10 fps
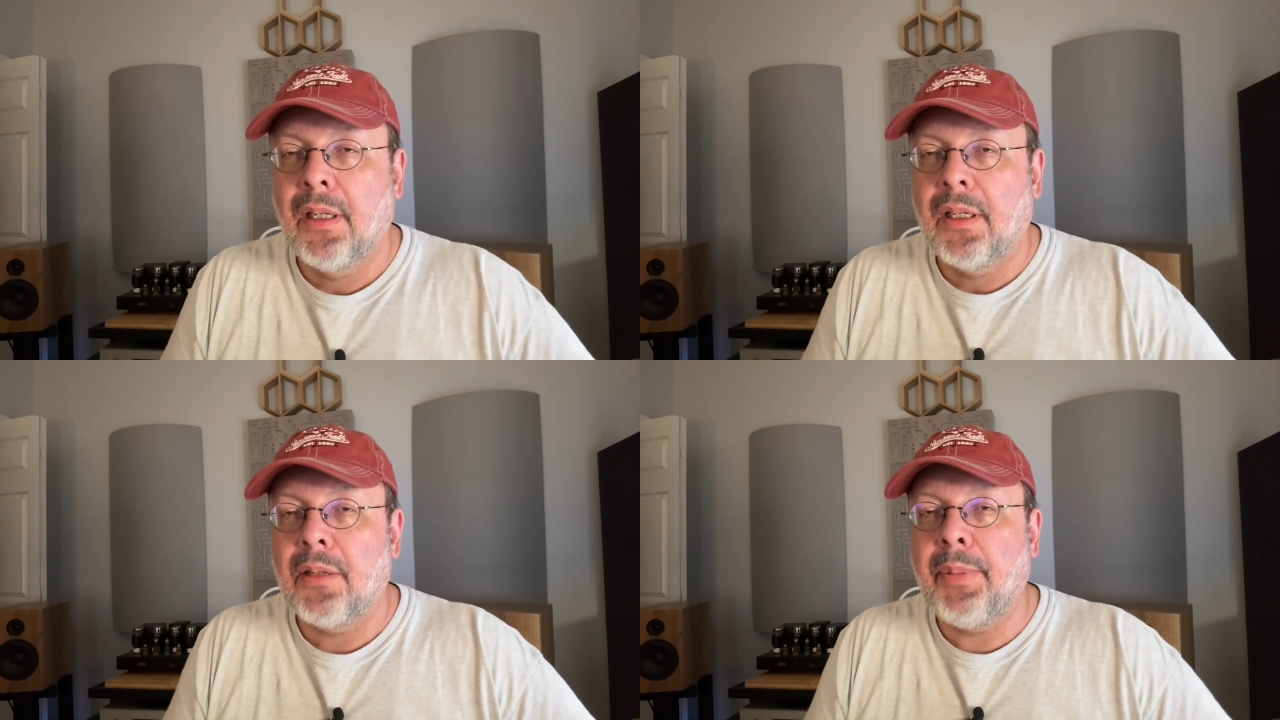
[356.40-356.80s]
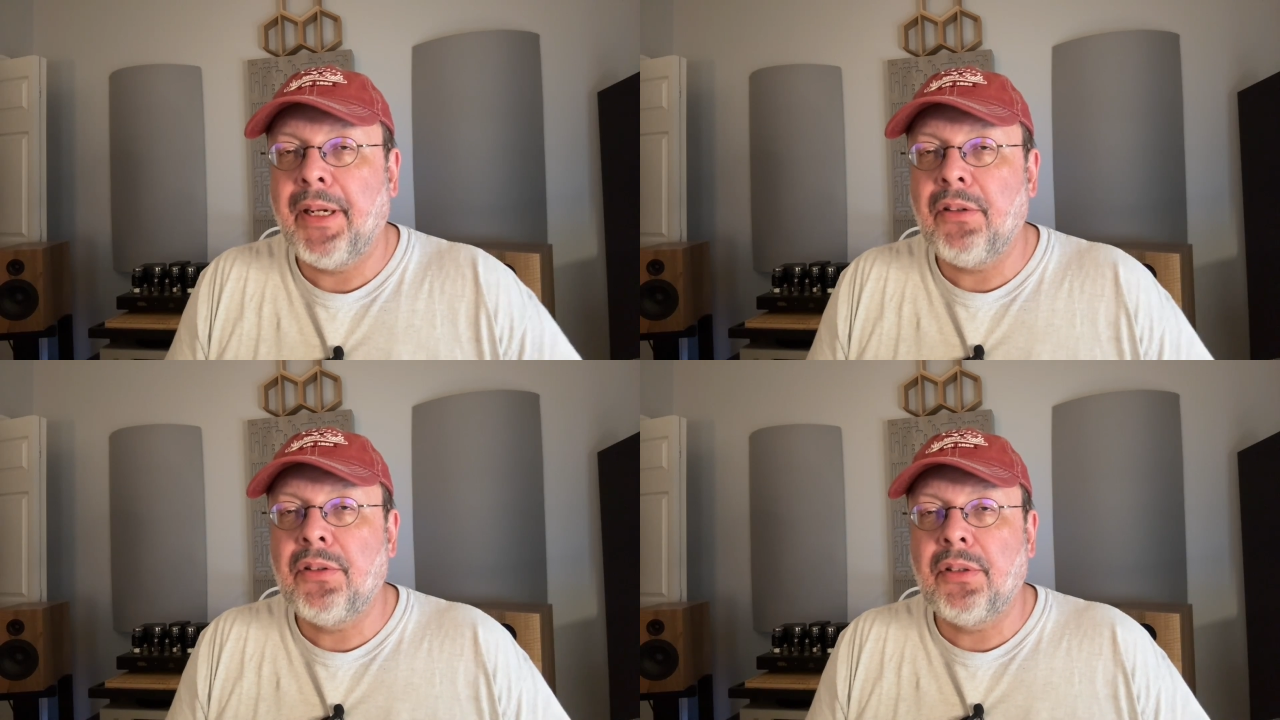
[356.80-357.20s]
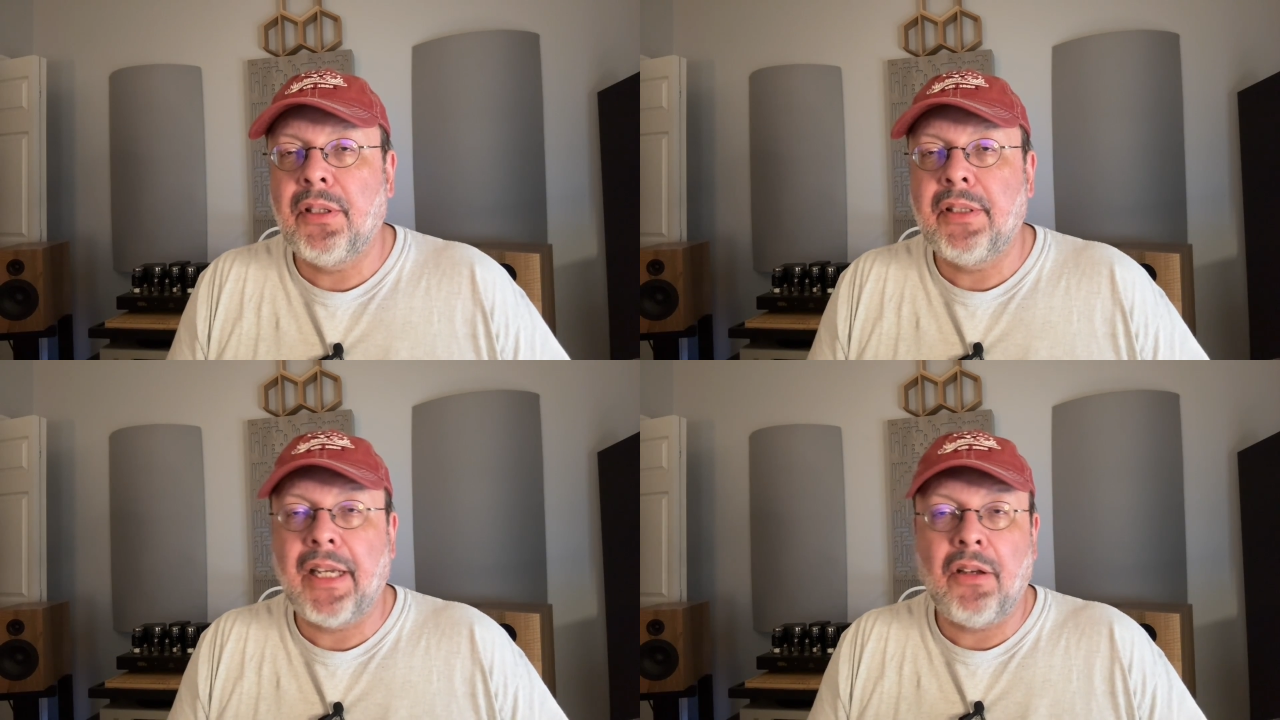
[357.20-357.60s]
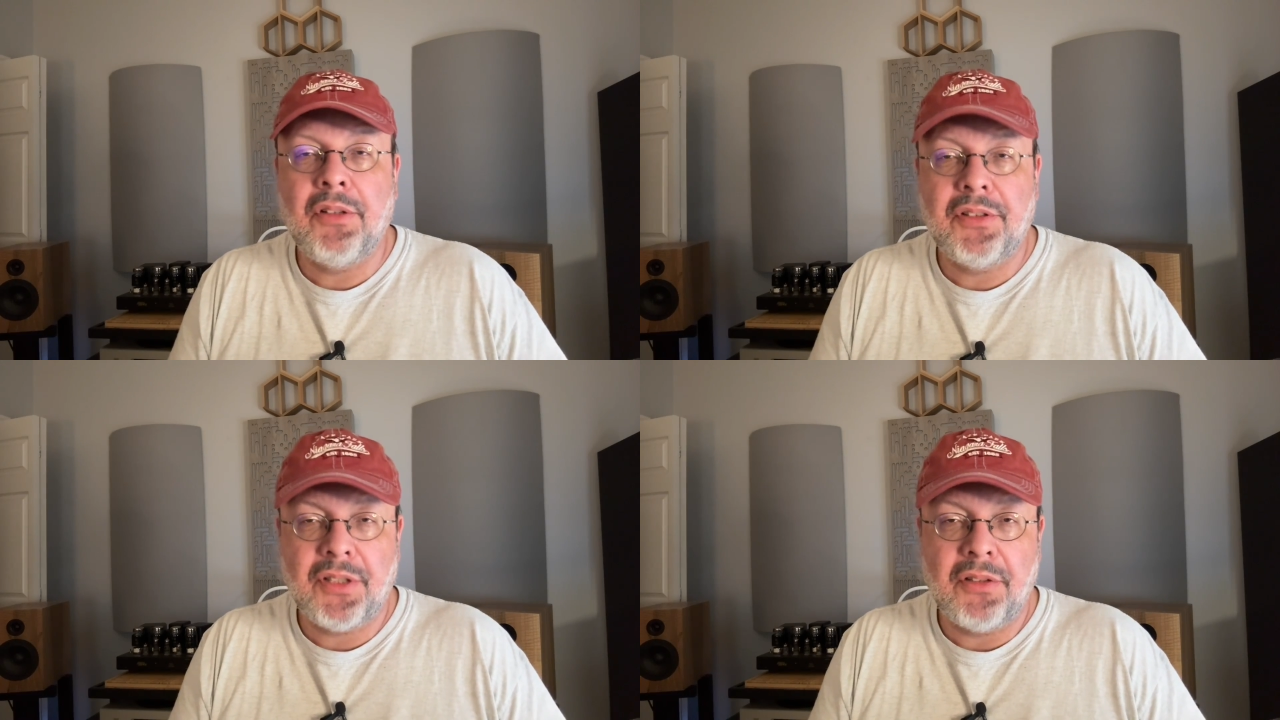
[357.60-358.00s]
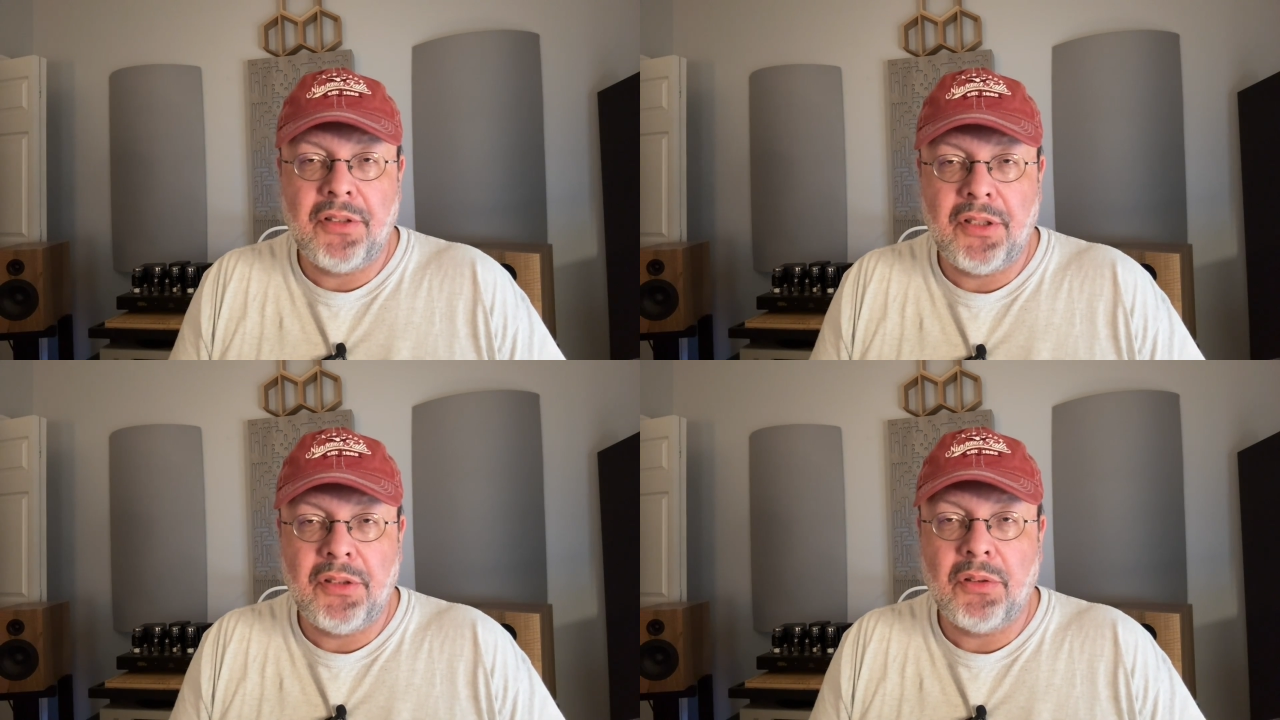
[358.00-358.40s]
Compared to the now
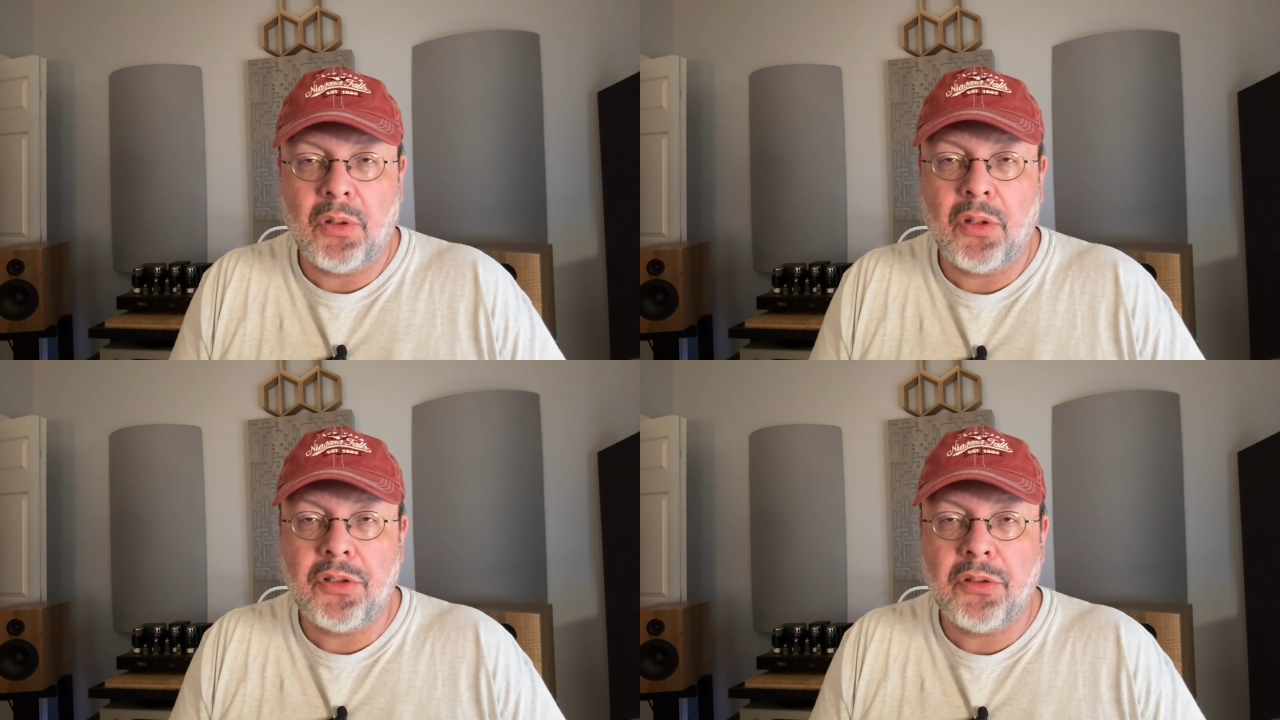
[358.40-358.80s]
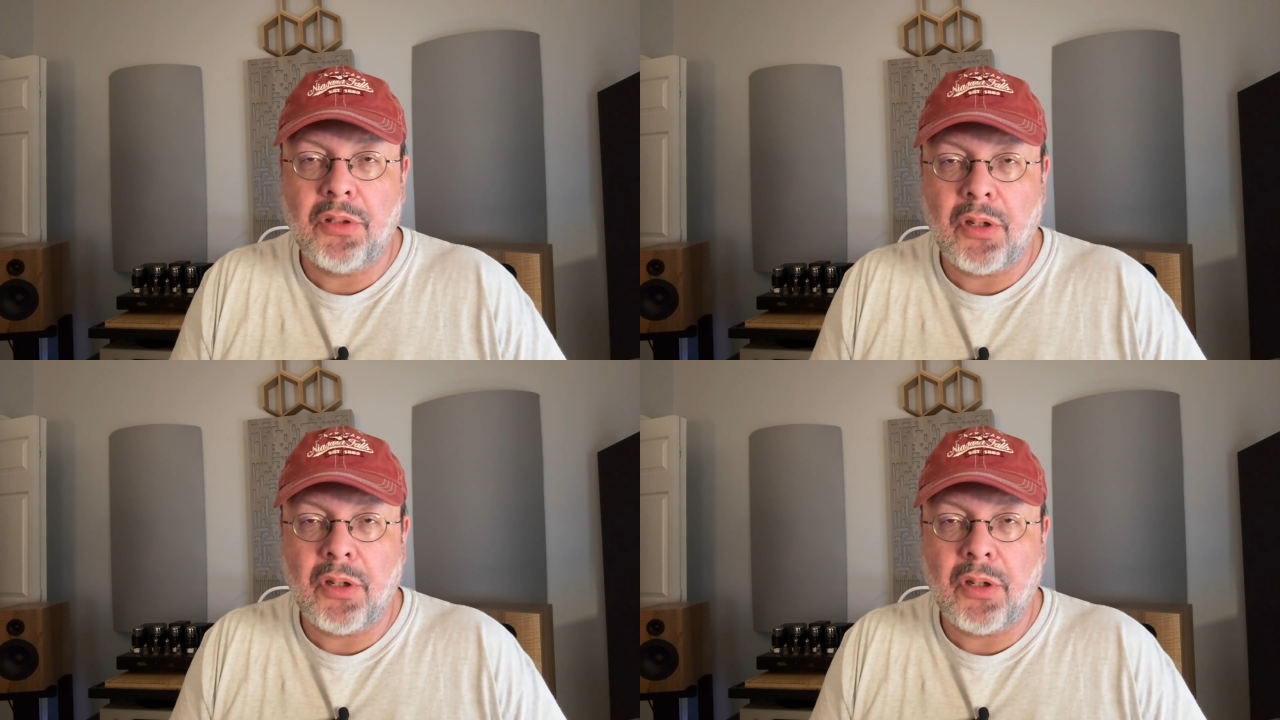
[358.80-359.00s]
discontinued Orchard